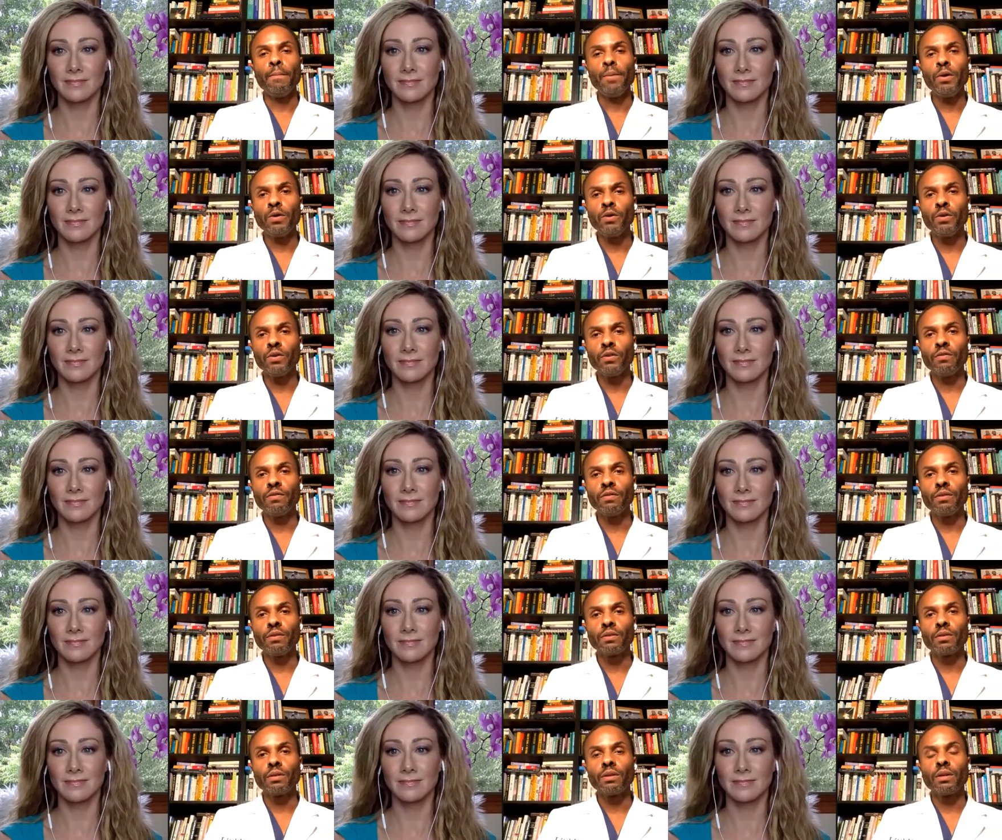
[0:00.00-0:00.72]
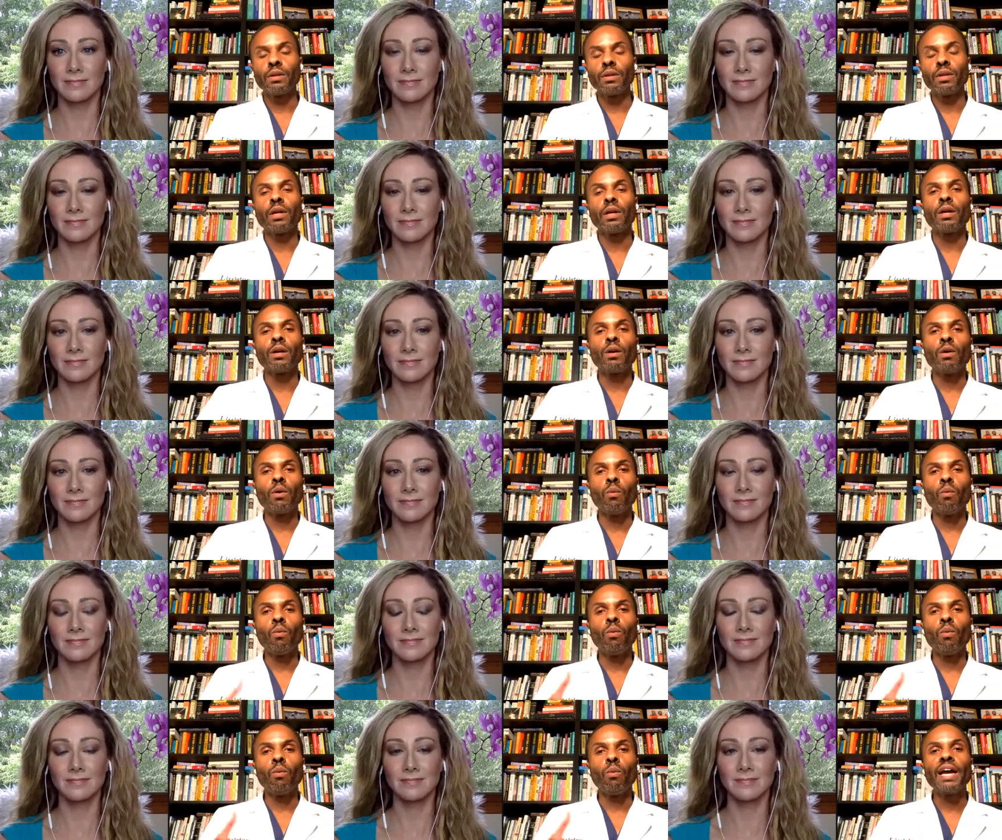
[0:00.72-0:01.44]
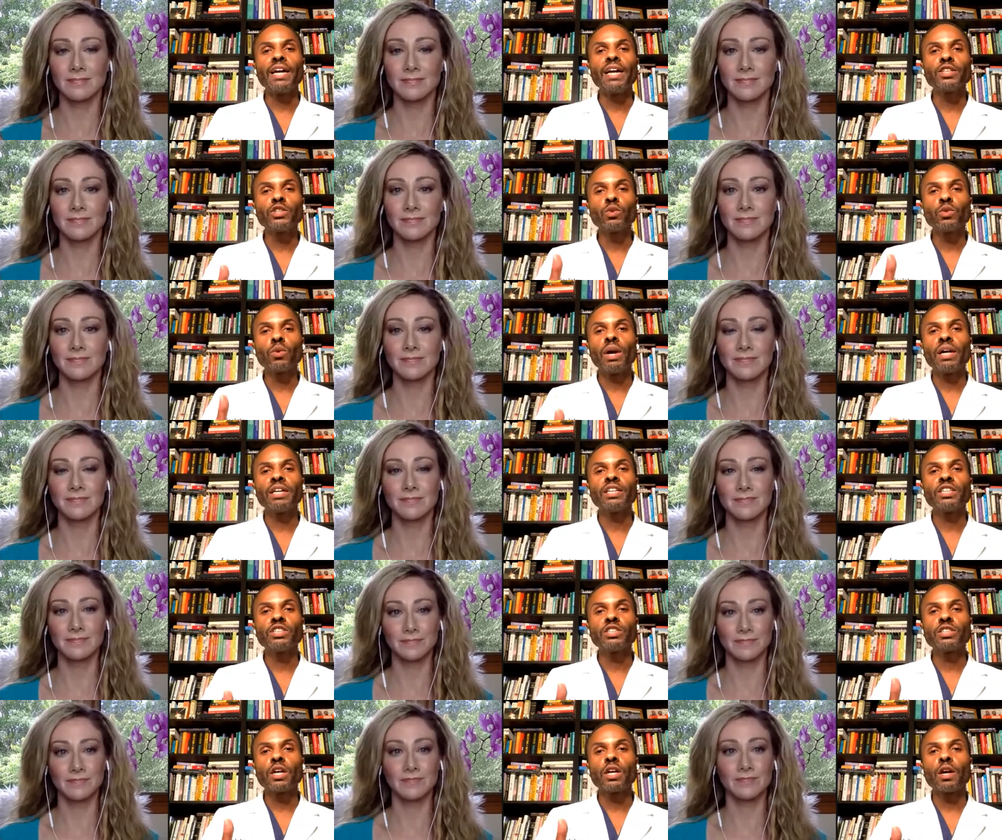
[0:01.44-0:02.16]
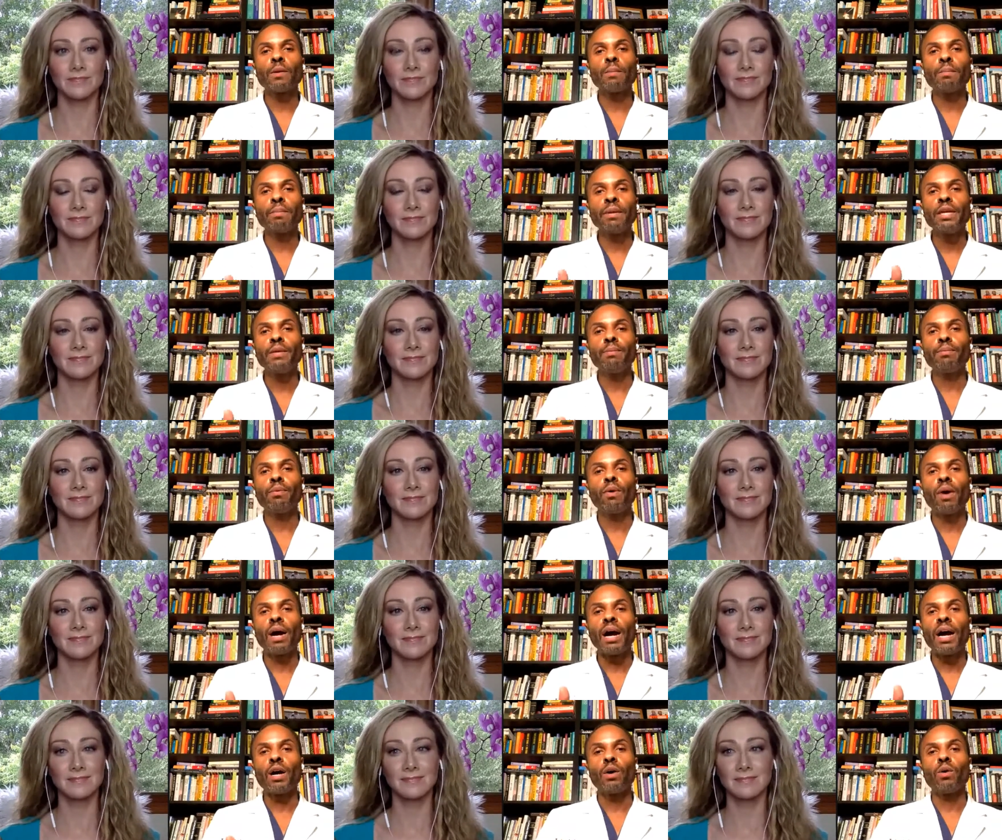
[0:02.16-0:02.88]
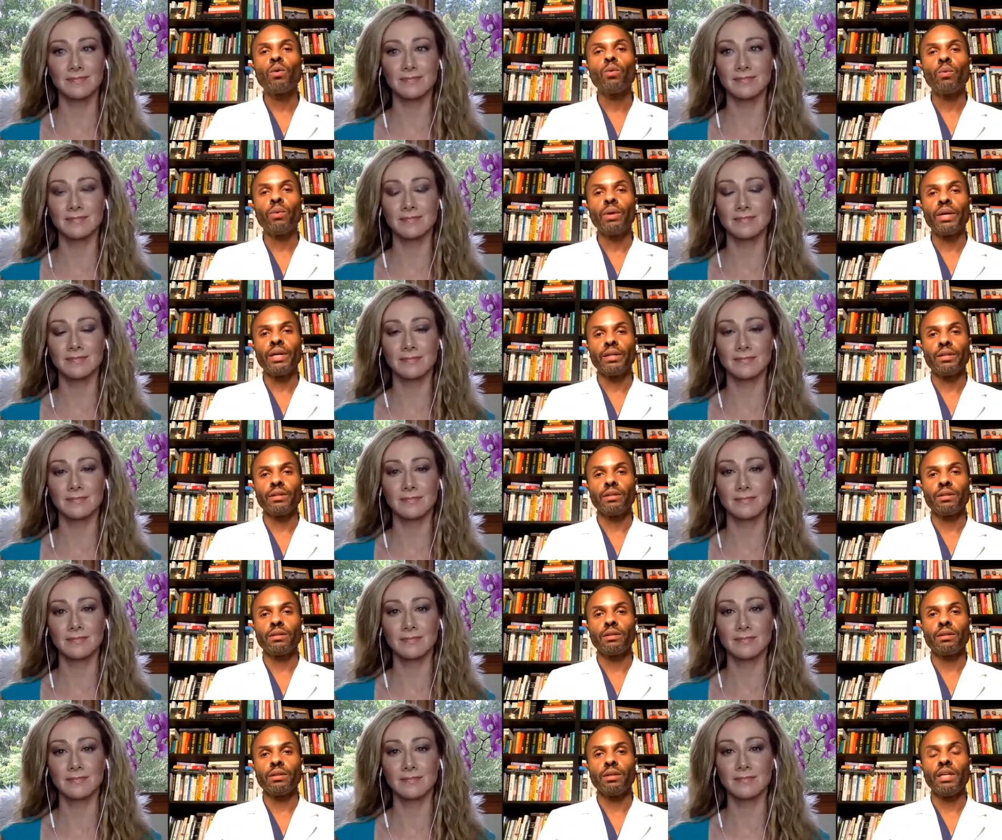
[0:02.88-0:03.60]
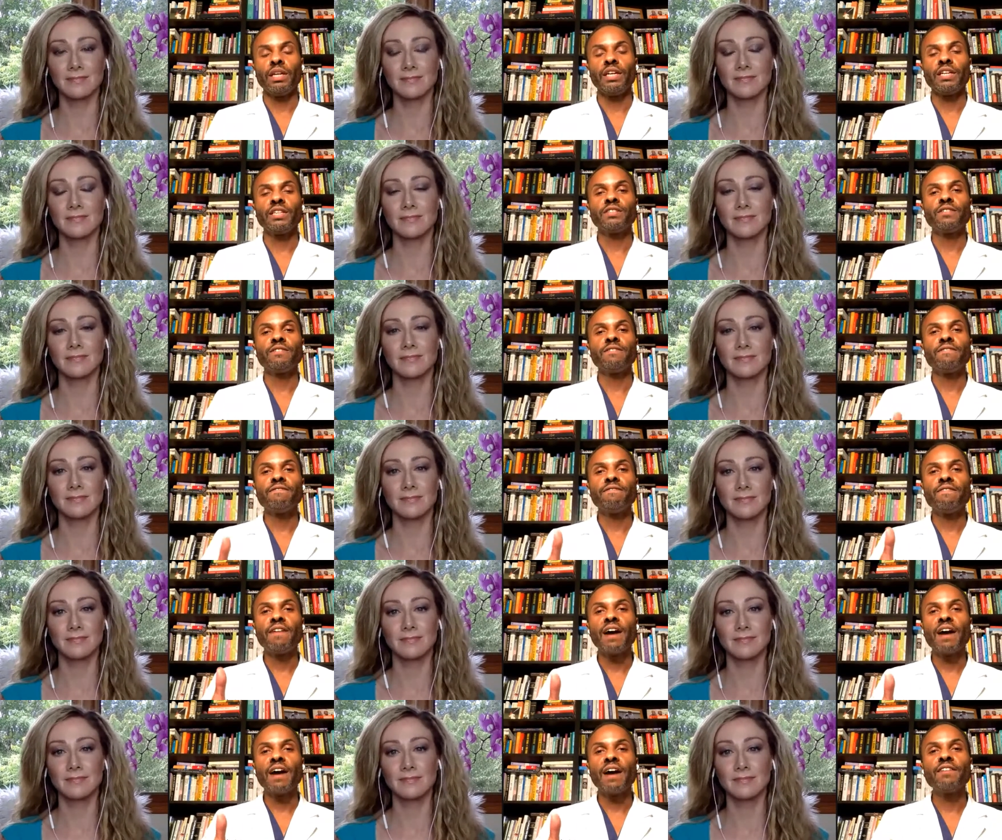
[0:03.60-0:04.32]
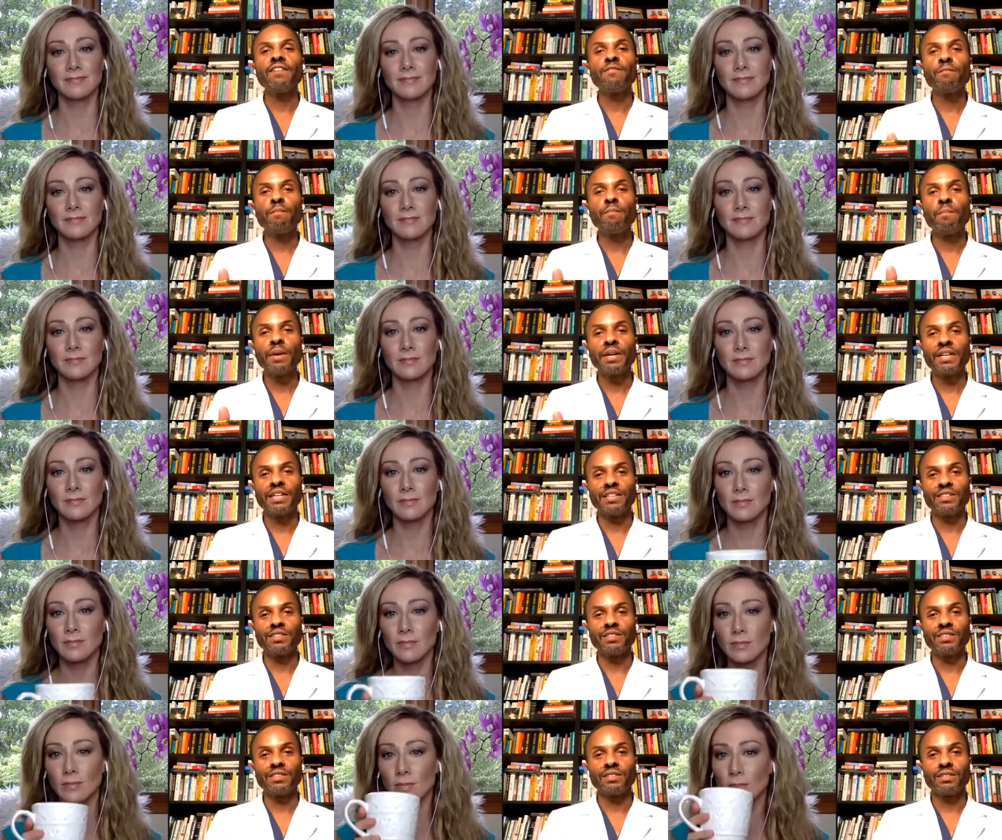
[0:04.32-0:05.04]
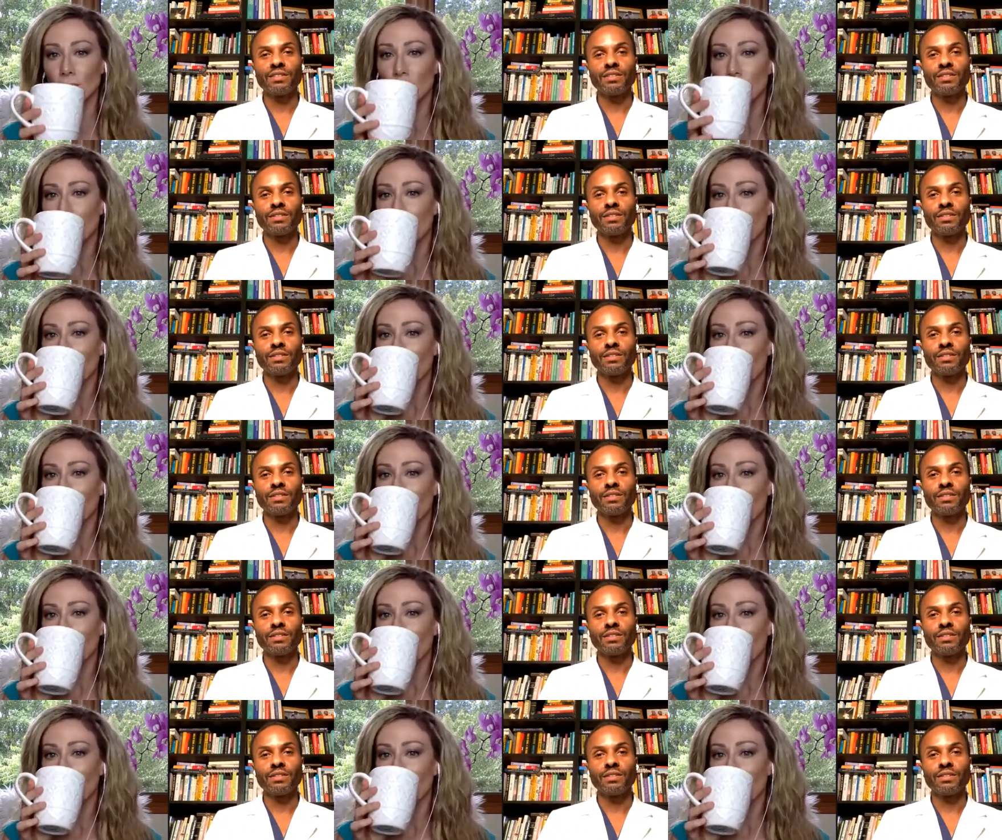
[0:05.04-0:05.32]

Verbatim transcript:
Speaker 1: move. What I try to start people out with is five minutes